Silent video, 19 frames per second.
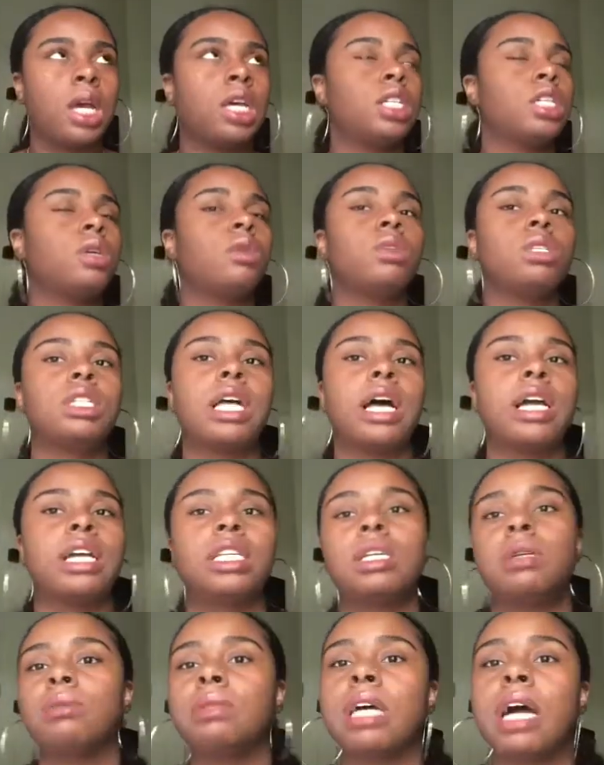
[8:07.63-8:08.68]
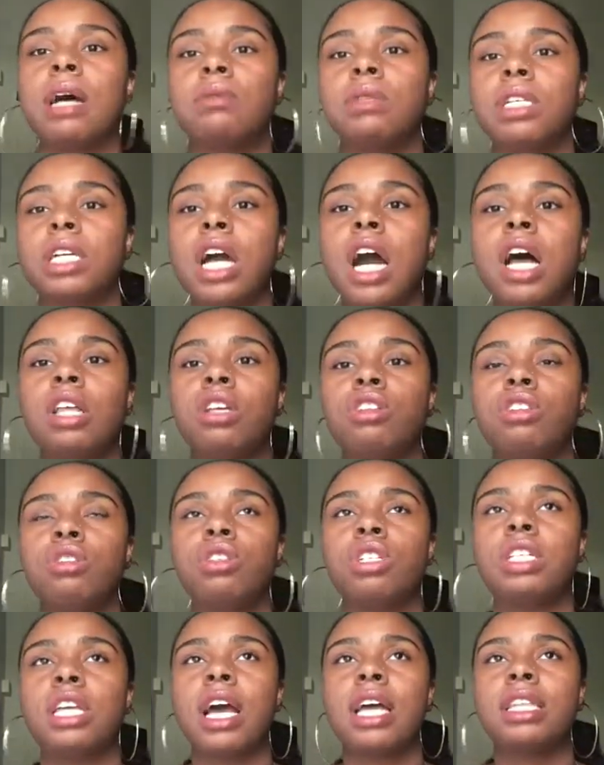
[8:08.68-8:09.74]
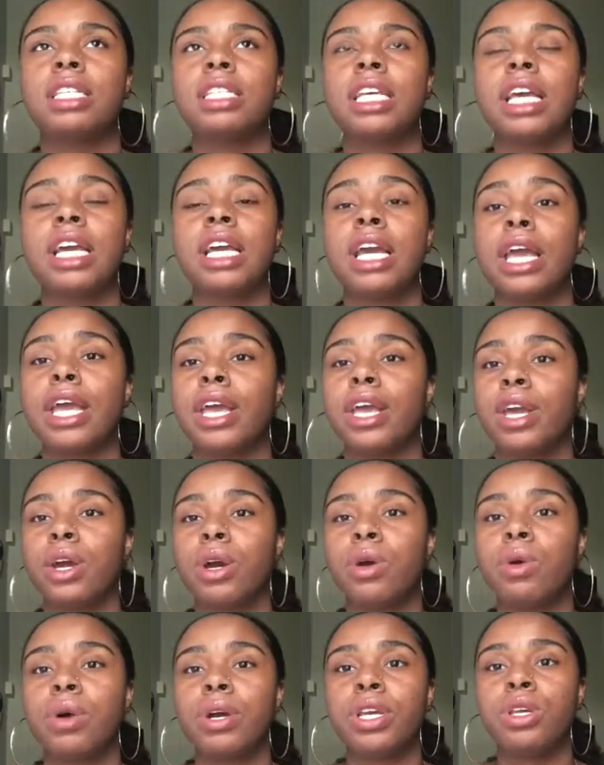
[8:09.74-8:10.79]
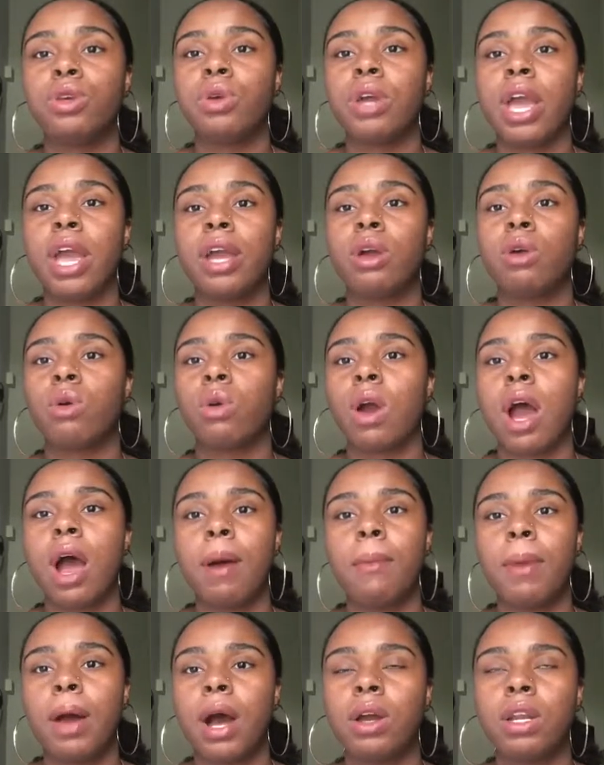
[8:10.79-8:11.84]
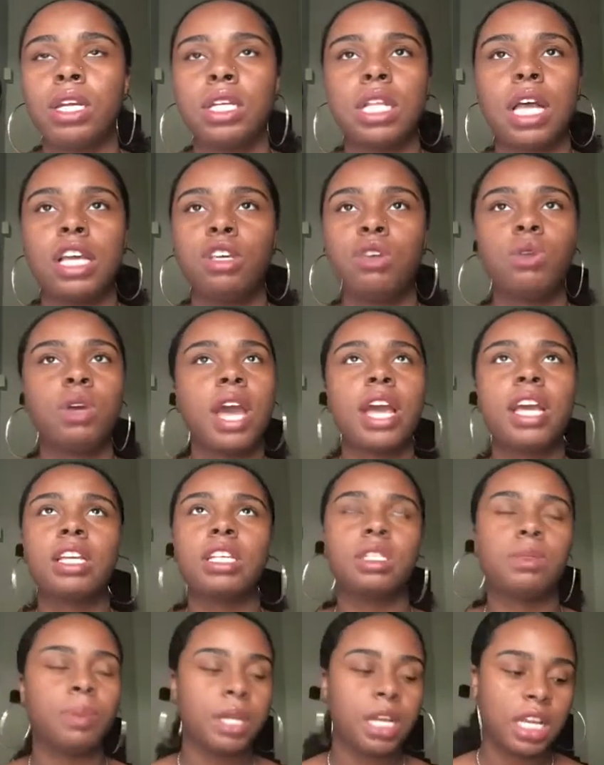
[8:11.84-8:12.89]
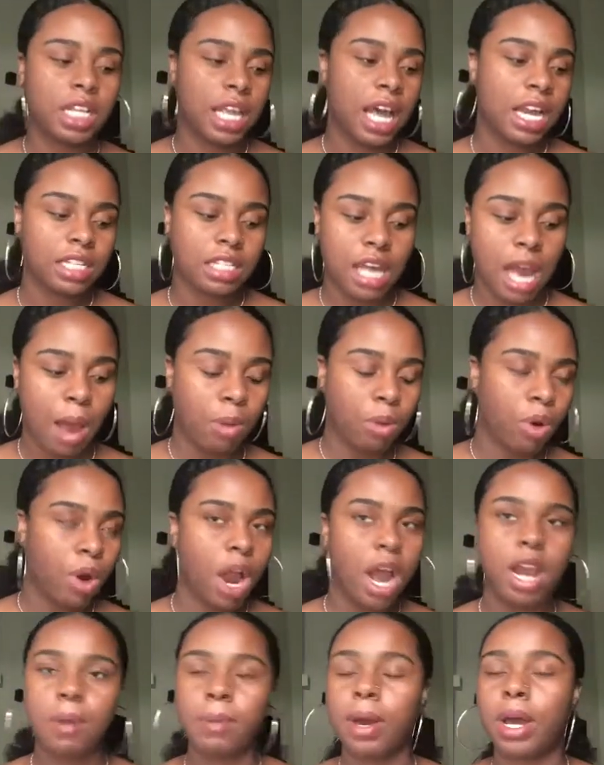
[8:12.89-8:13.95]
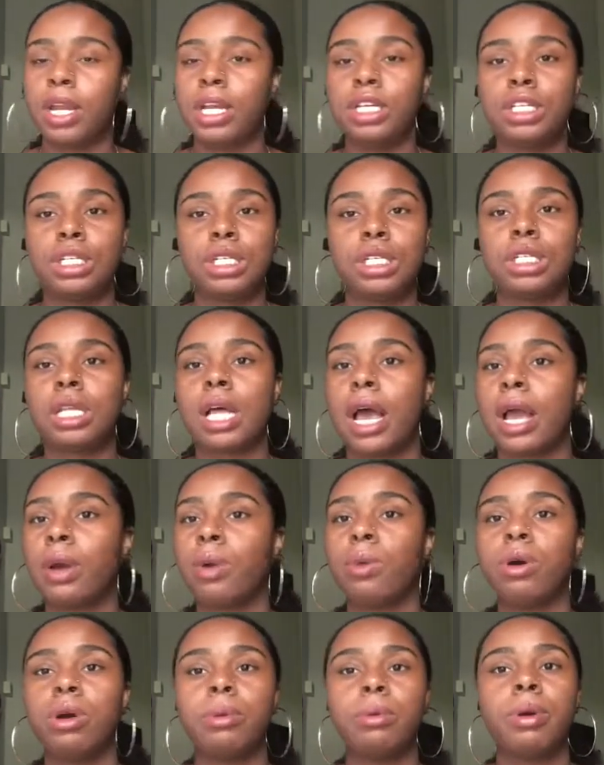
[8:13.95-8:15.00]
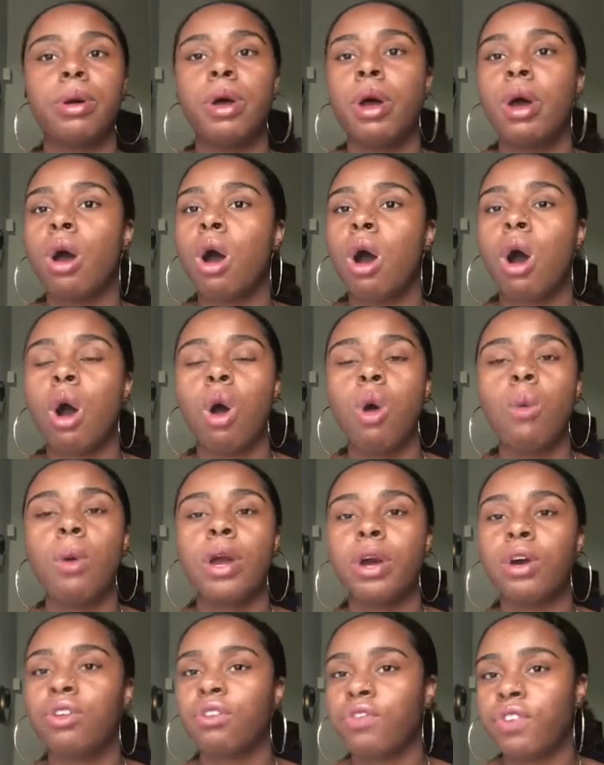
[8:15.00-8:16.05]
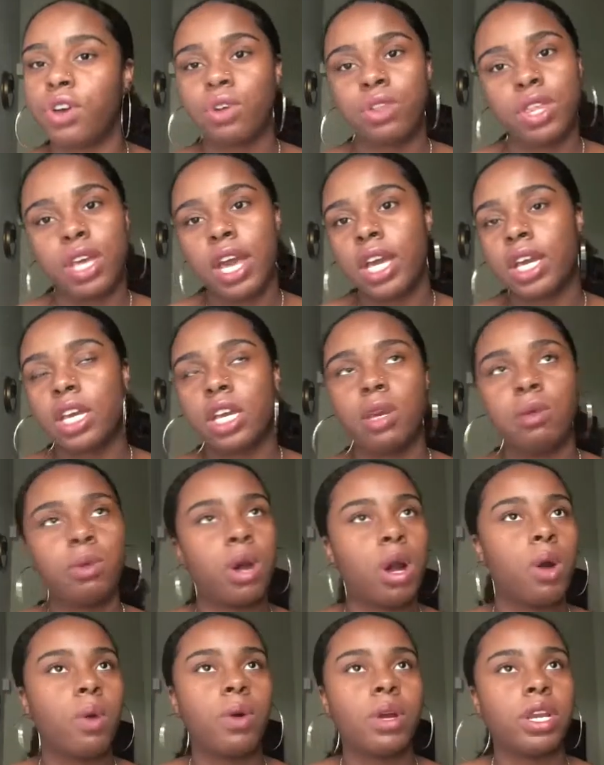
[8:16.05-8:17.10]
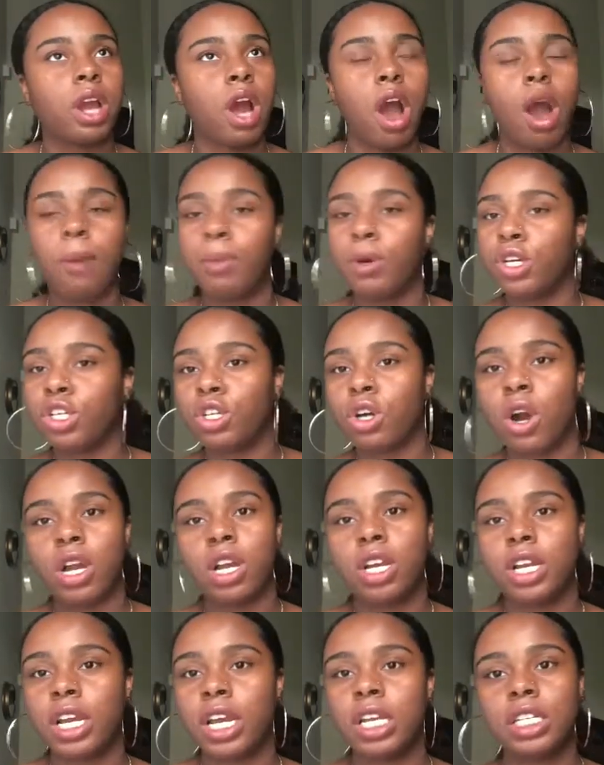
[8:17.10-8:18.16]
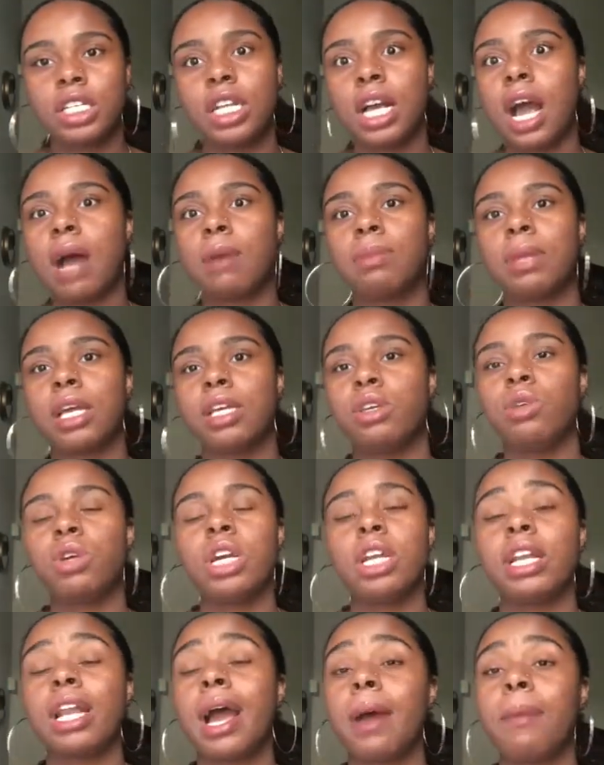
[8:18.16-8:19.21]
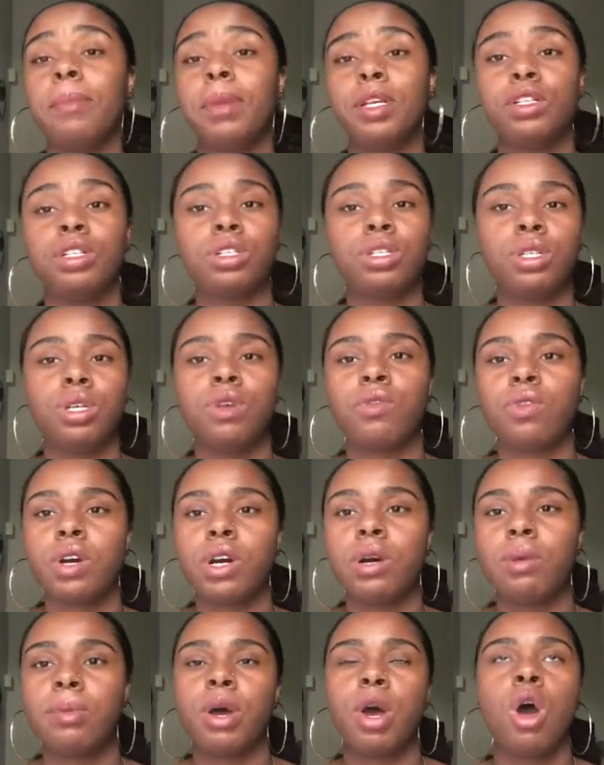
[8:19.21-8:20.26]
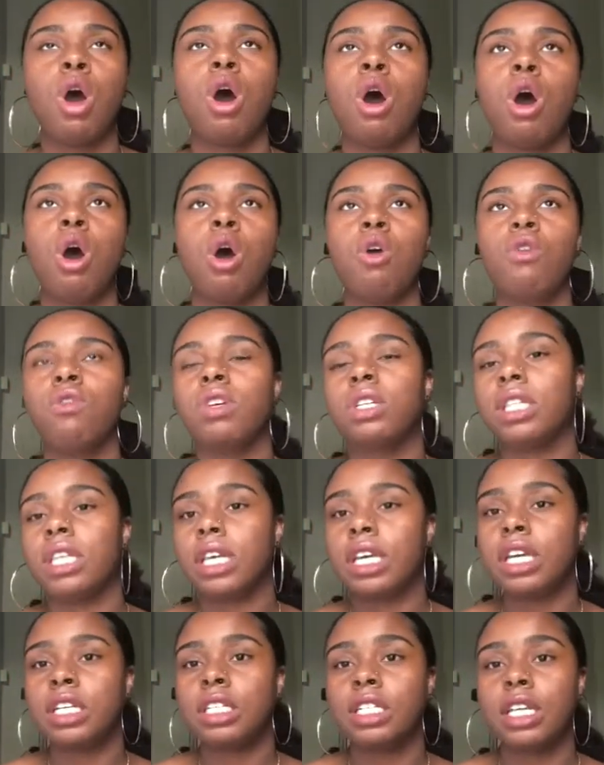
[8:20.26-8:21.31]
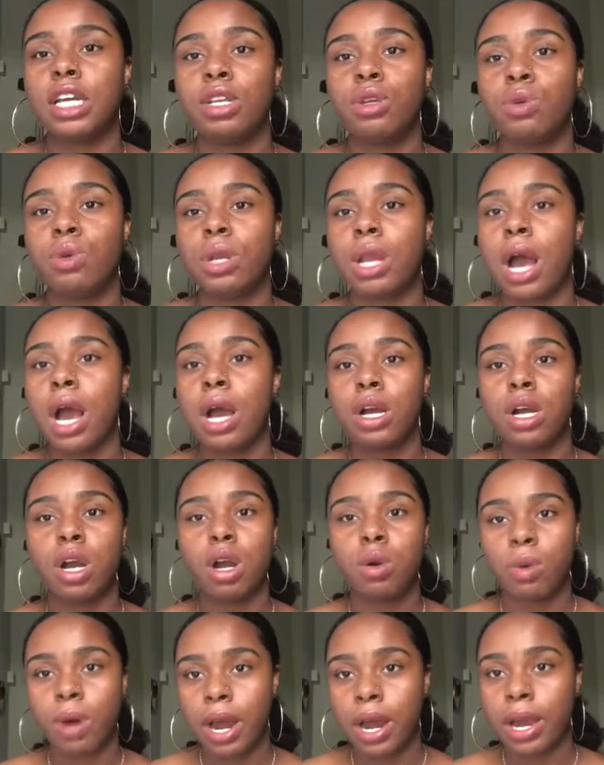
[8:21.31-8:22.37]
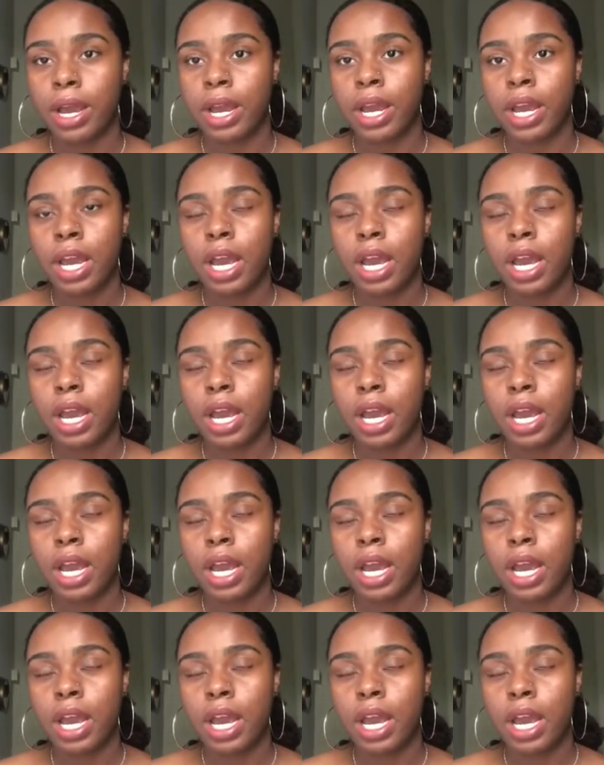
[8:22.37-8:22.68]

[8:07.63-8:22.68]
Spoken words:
So it's like sometimes in college you just have to take an L and you can't cry about it. Like, you can't spend a lot of time crying about it. It's just like, well, oh well, felt that, keep going. I'll push harder next time. Like, you cannot beat yourself up over things that do not go right.